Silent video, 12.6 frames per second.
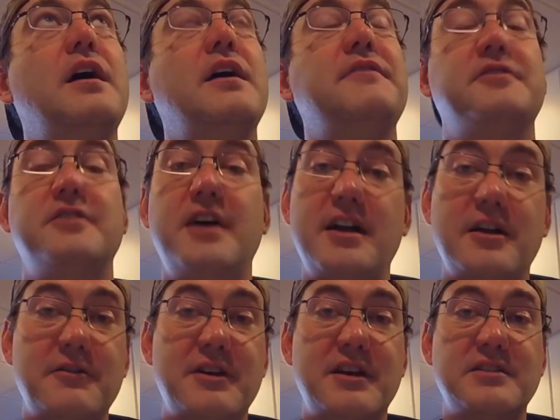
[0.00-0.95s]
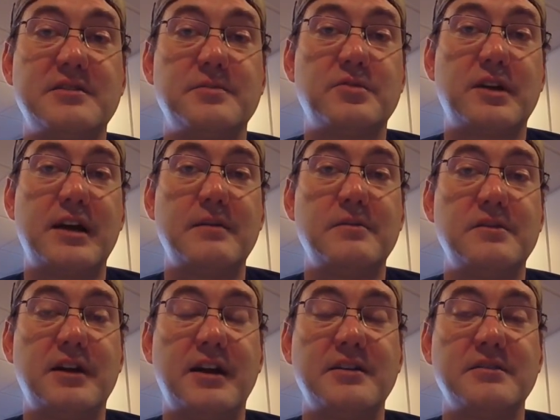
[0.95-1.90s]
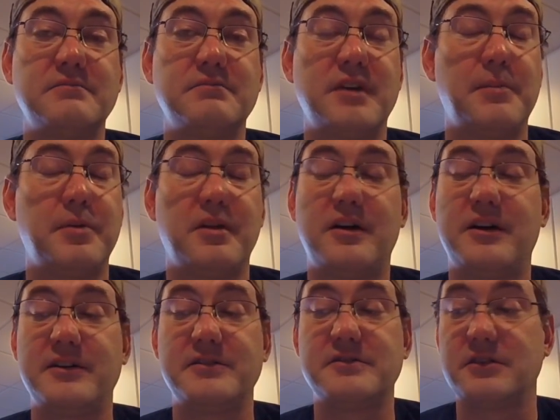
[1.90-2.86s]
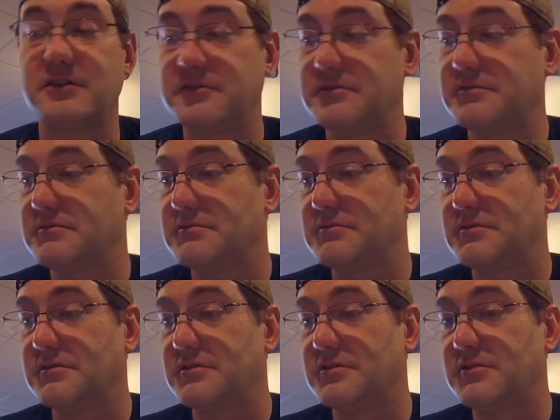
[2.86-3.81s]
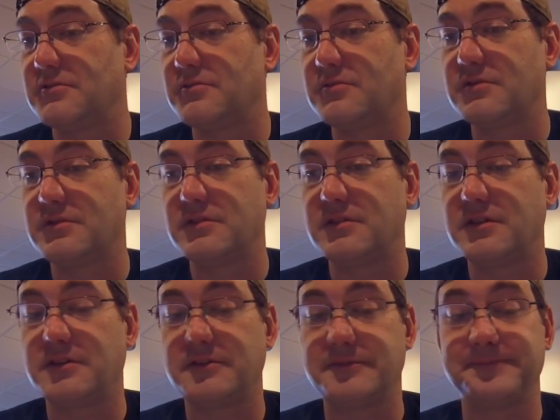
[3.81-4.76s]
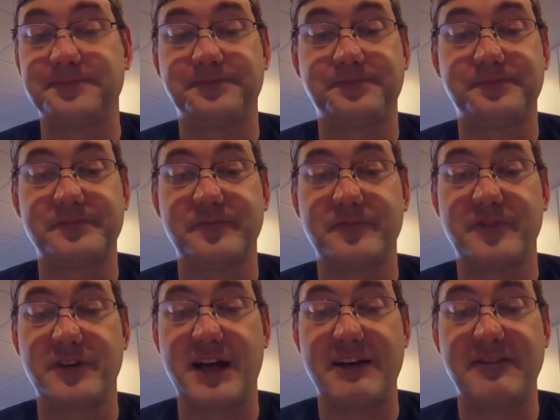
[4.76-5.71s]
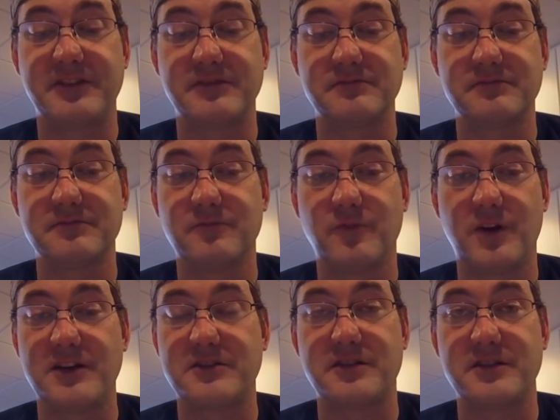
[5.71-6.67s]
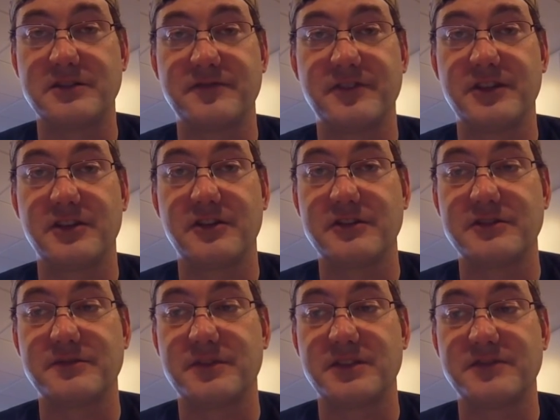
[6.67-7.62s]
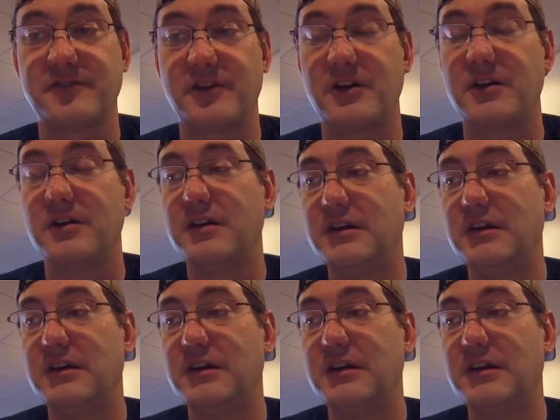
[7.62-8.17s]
If you're not already a subscriber, I applaud and salute you for having watched this video this far.